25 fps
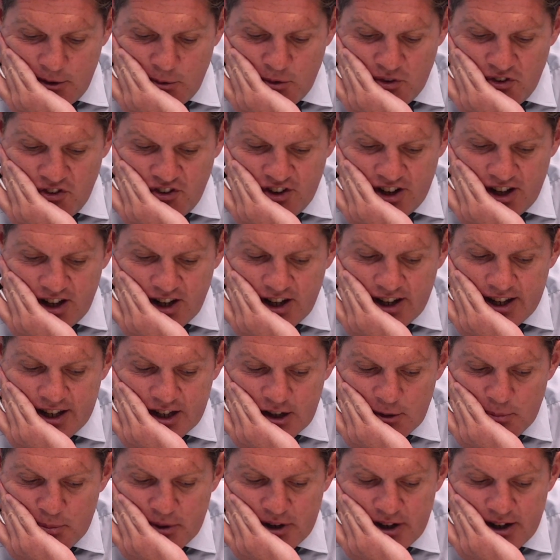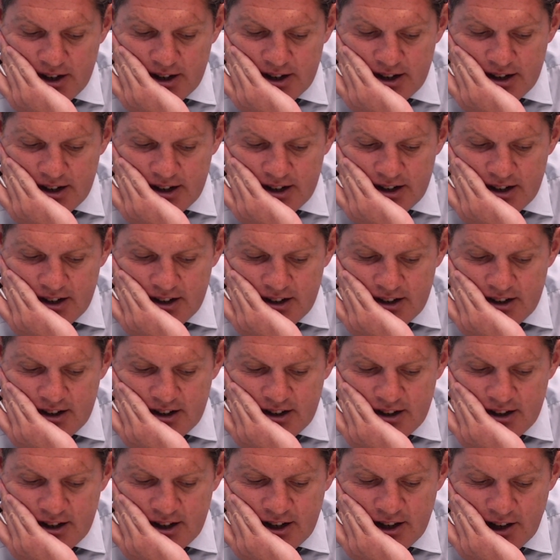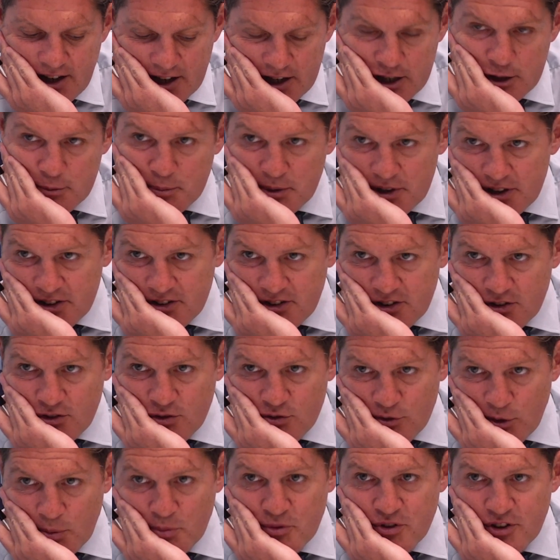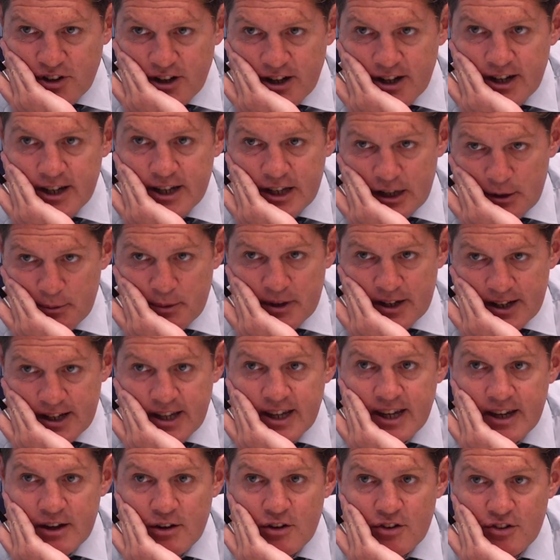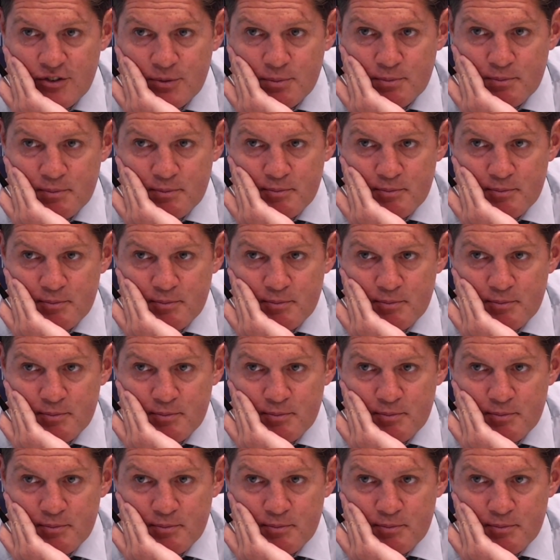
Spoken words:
wouldn't say I like it, but I like a bit of disruption. I like a bit of chaos.